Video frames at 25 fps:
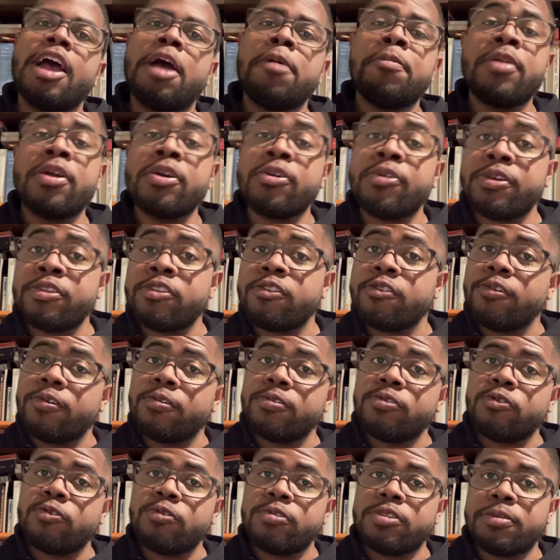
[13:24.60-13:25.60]
I'm not going to go
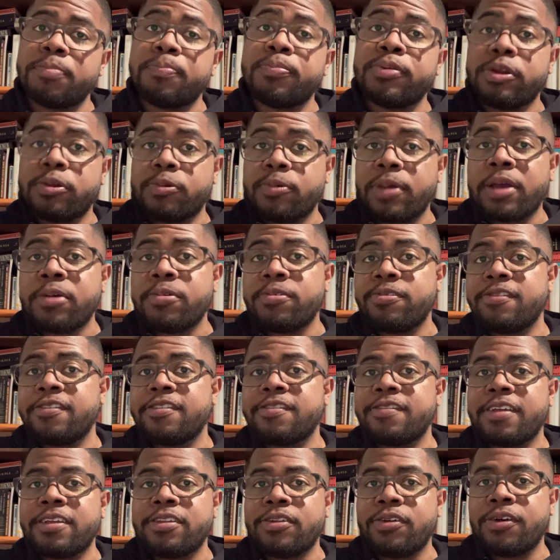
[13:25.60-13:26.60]
through the
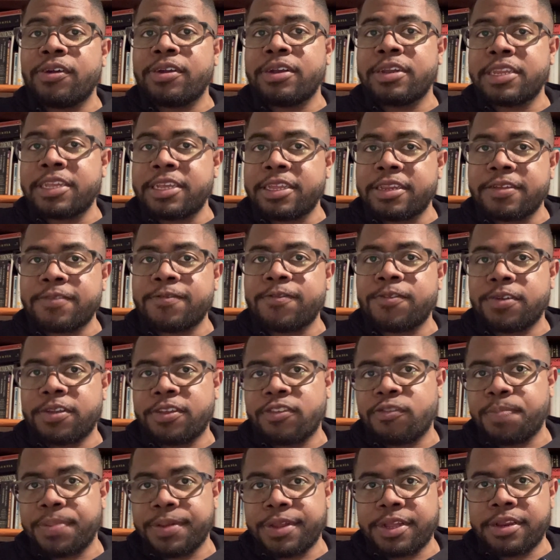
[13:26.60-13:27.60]
prerequisites that are needed for
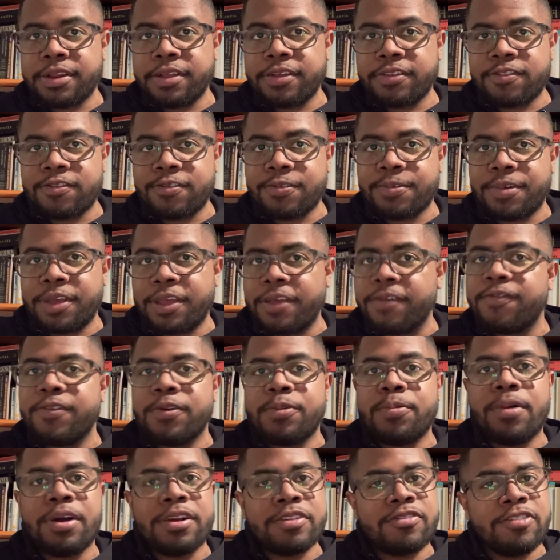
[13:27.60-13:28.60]
this playlist. So if
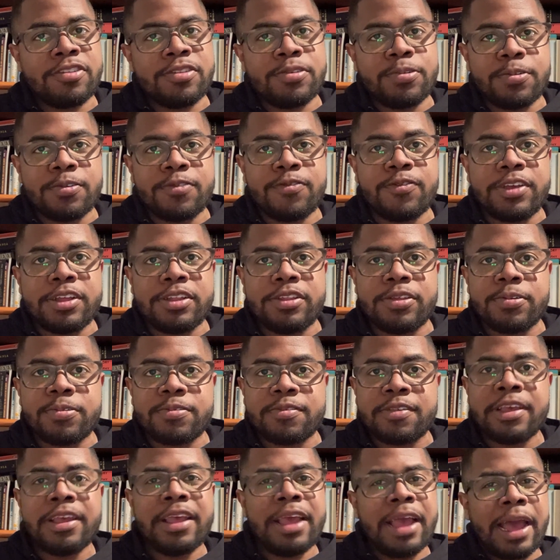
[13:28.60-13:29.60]
you're watching those
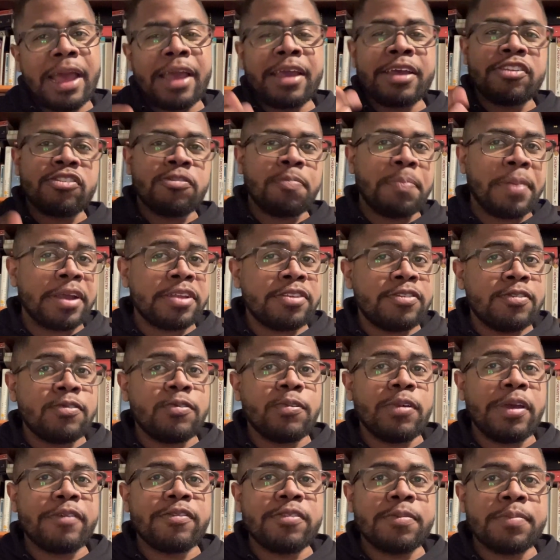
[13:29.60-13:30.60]
videos, I expect you
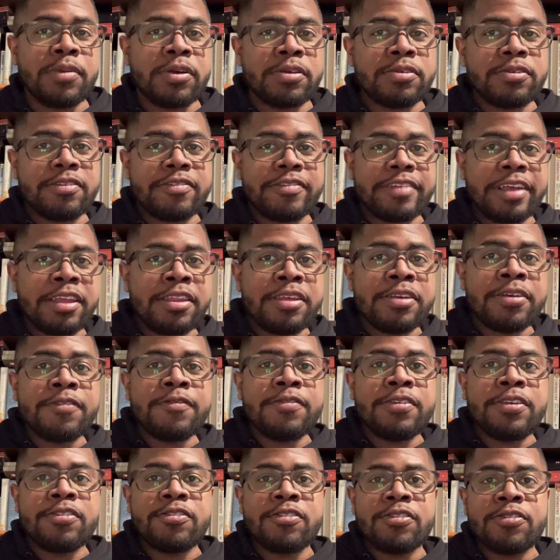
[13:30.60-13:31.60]
to have some understanding
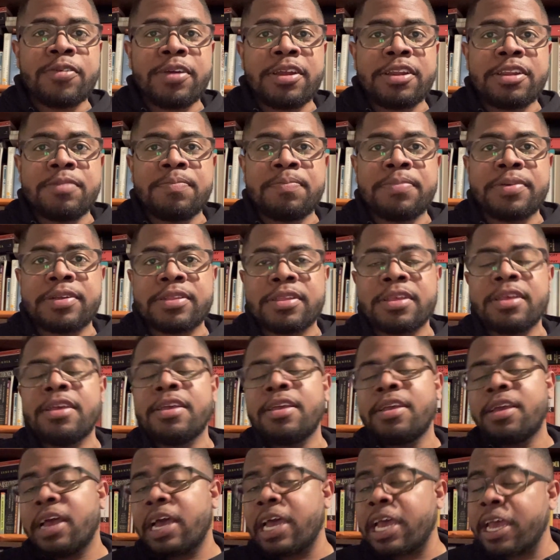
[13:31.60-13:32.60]
of these already, but
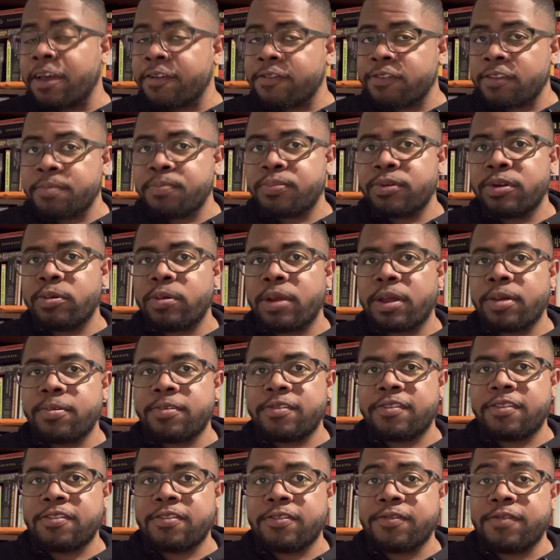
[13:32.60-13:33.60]
I have some
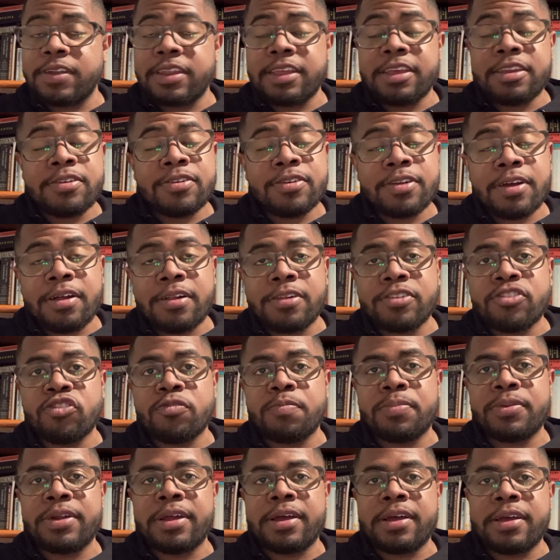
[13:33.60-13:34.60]
prerequisites of linear
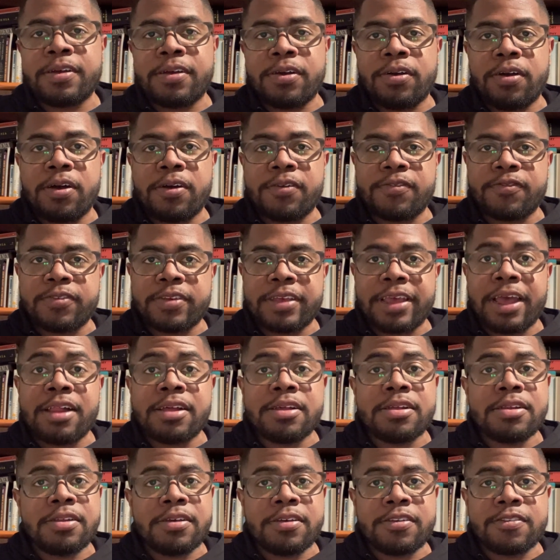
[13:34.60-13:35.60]
algebra, of
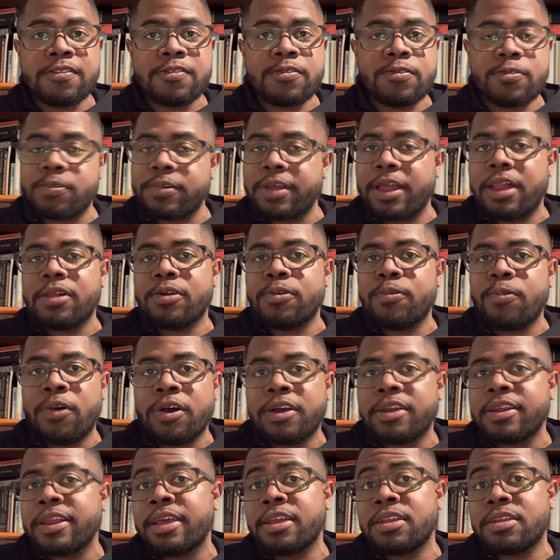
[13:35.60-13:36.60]
calculus, or calc
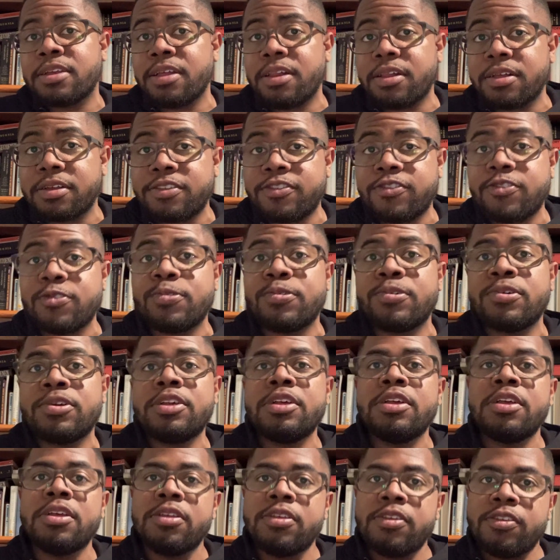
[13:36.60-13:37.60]
1 and calc 2.
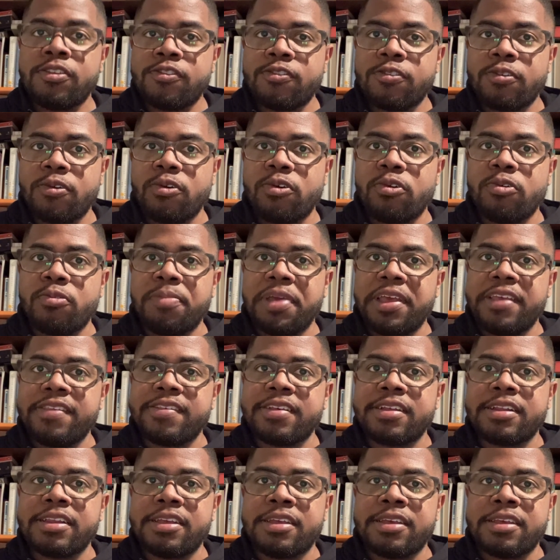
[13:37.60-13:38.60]
So
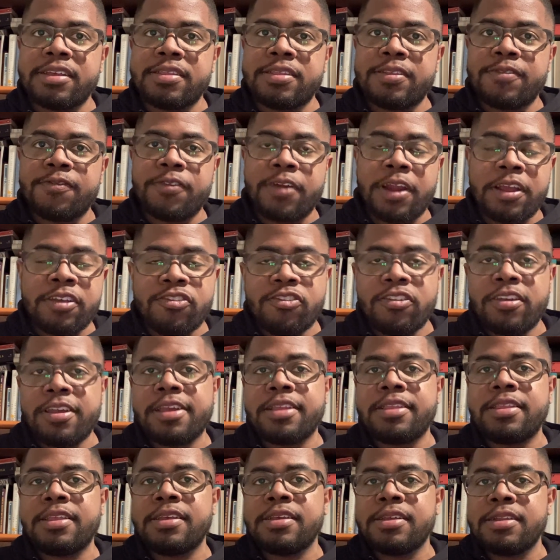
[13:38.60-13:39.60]
basically
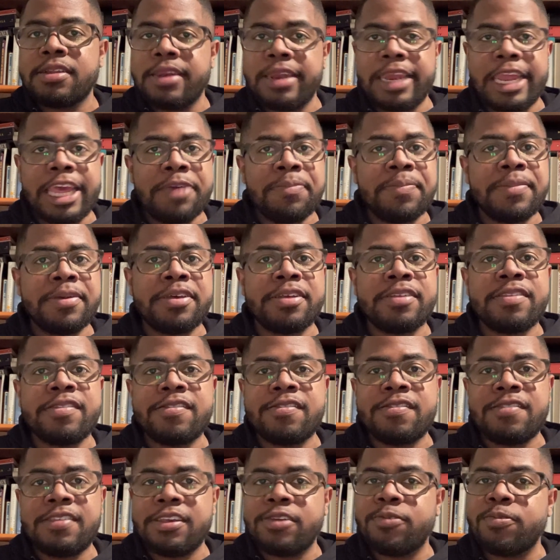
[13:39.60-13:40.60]
differentiating, limits,
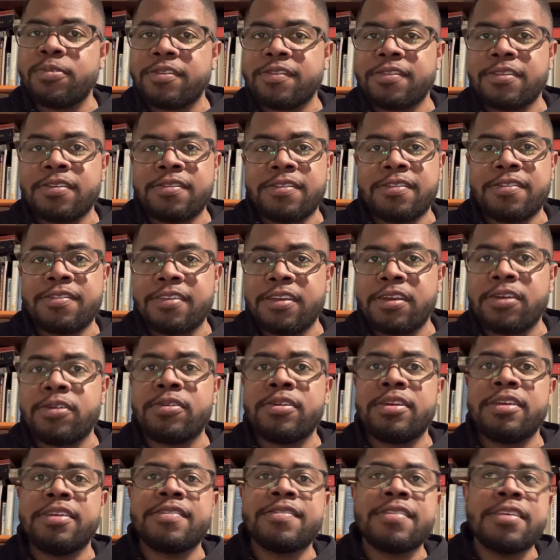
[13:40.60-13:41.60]
sequences,
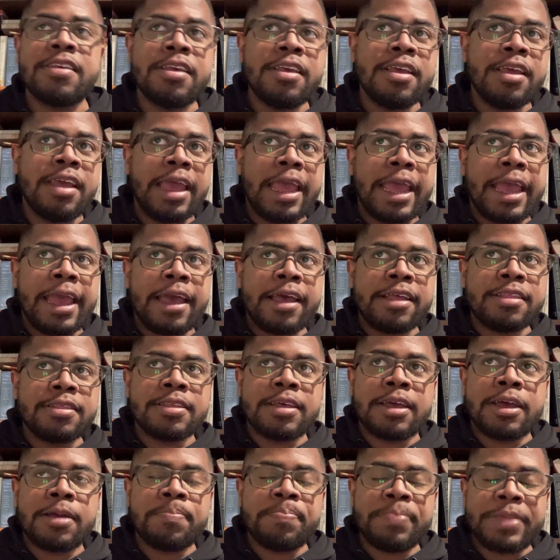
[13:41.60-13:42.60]
series, and
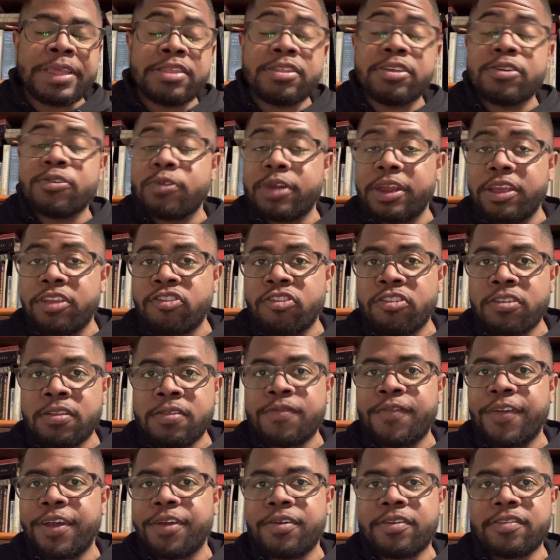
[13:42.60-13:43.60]
integration,
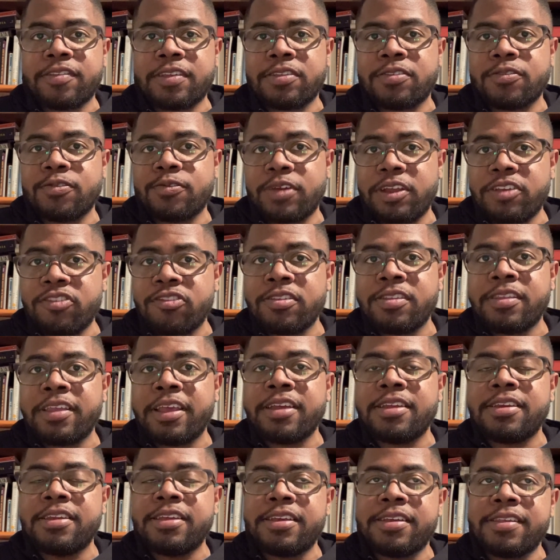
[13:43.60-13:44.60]
various integration
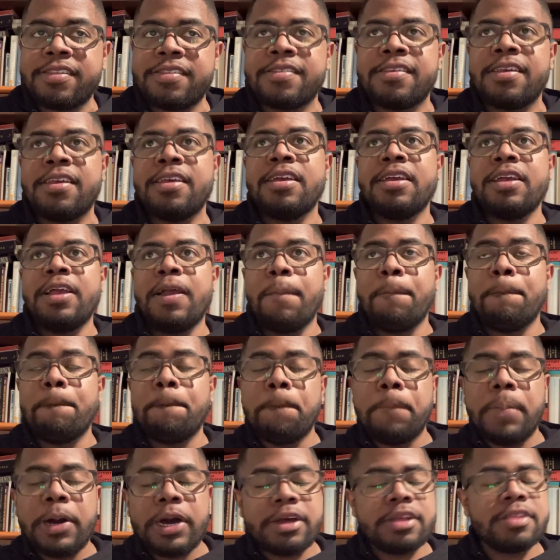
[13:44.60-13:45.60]
techniques.
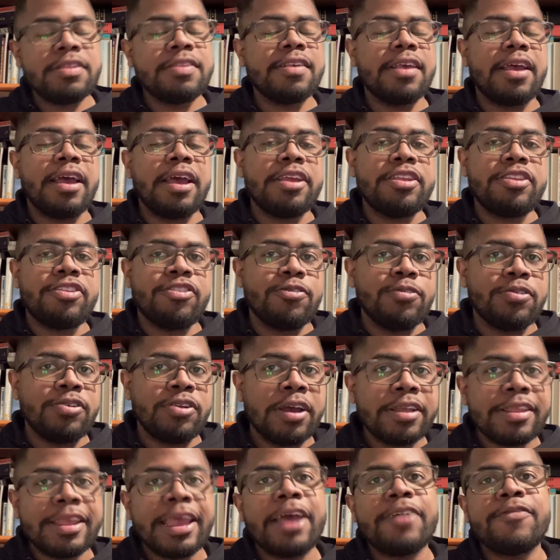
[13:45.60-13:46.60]
But I do
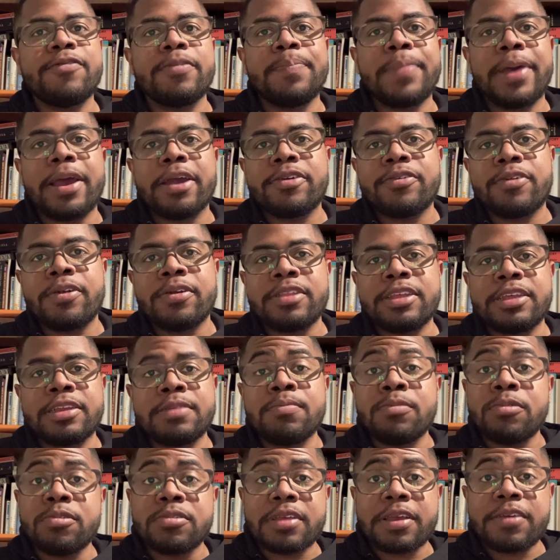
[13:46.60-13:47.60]
not have a background in
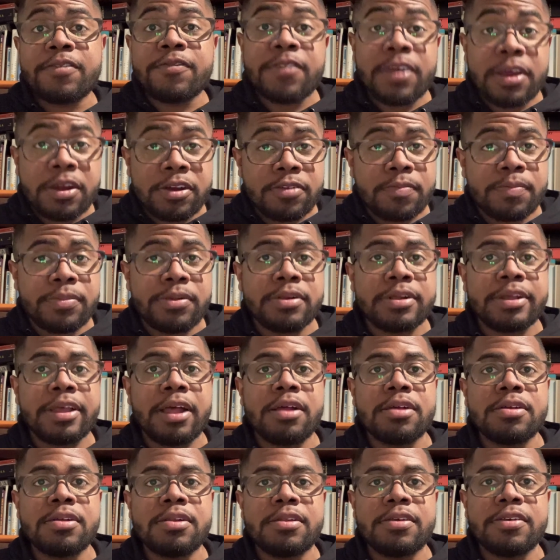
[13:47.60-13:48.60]
multivariable
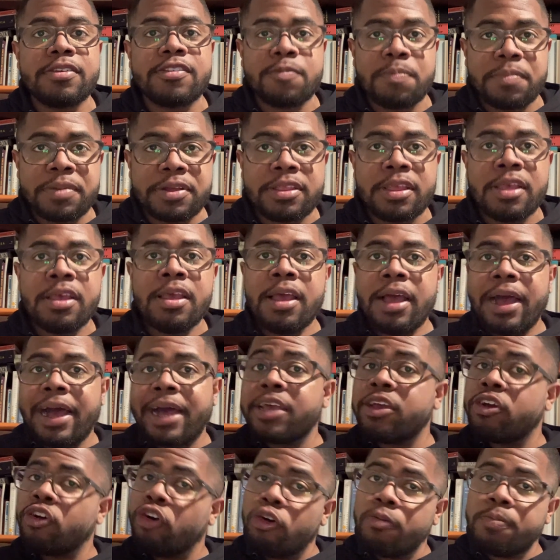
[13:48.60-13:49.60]
calculus, but
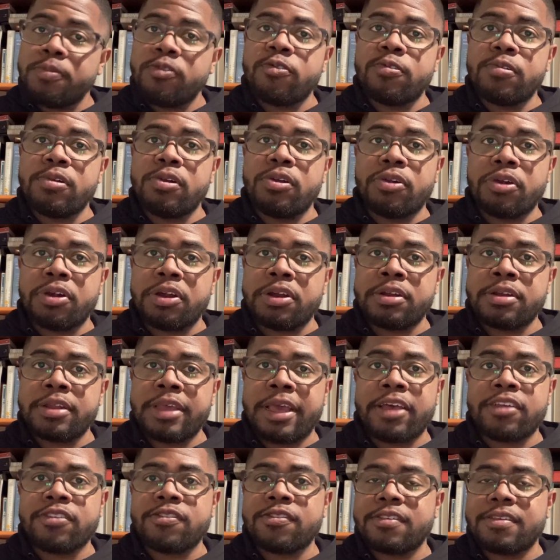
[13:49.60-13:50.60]
I hope to learn
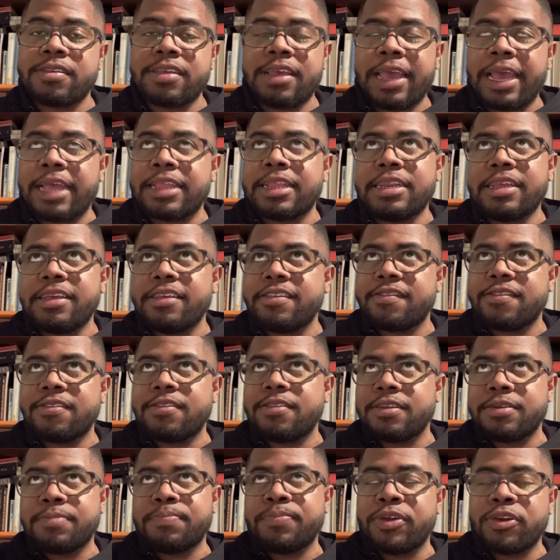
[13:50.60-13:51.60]
as at least
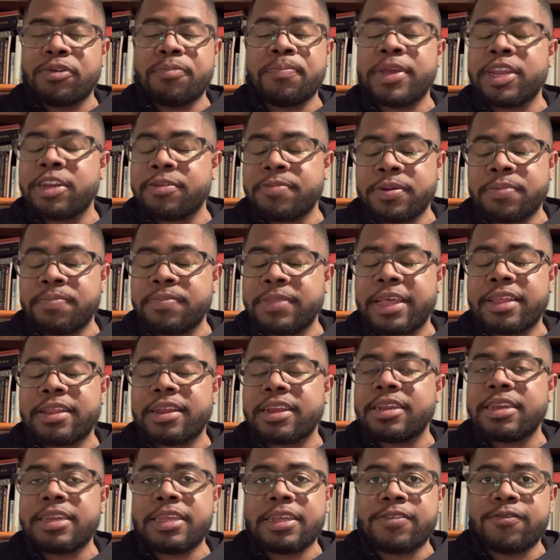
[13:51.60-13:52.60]
the bare minimum that
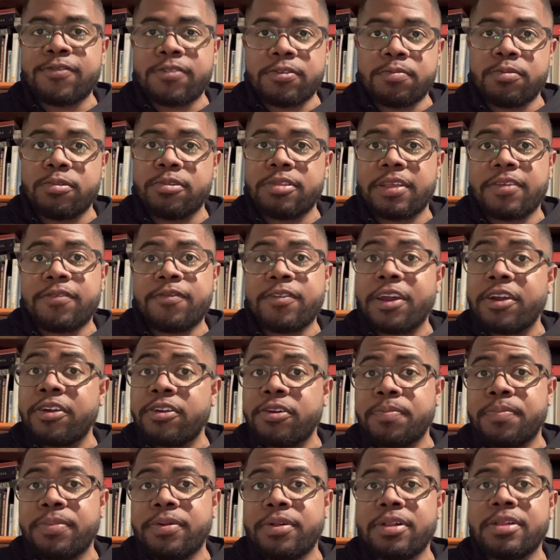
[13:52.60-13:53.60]
I need for
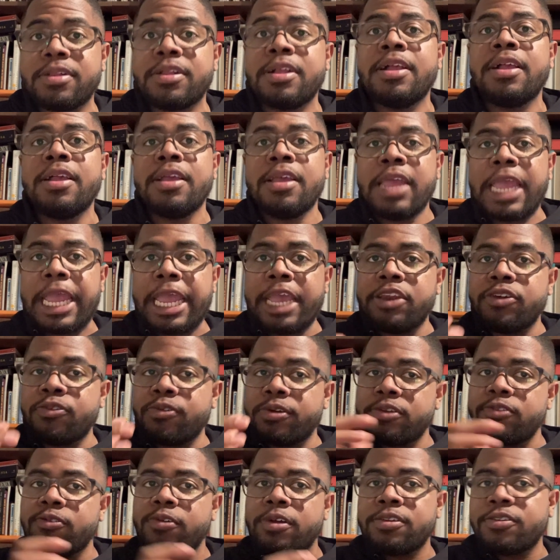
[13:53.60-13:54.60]
multivariable in
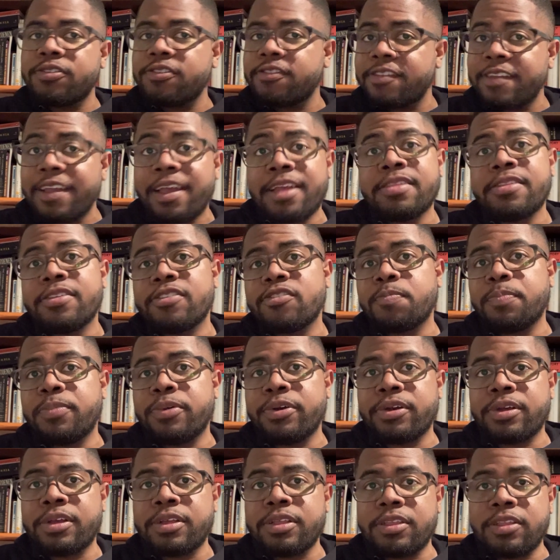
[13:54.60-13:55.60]
order to understand this
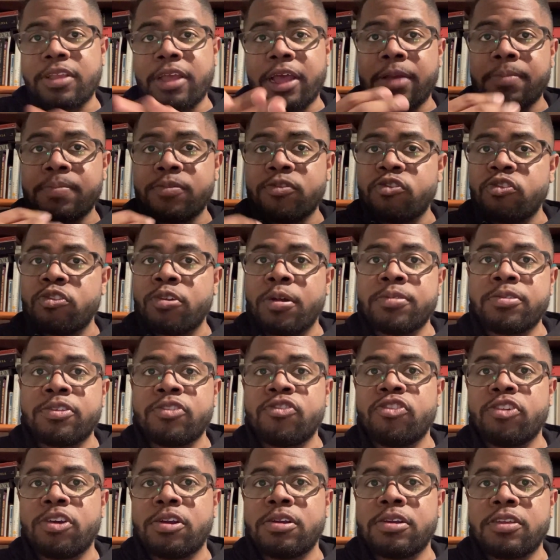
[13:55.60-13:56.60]
book throughout the
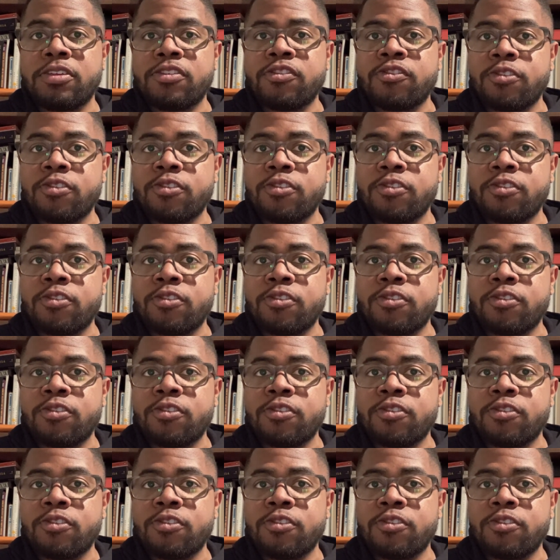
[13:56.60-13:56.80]
journey.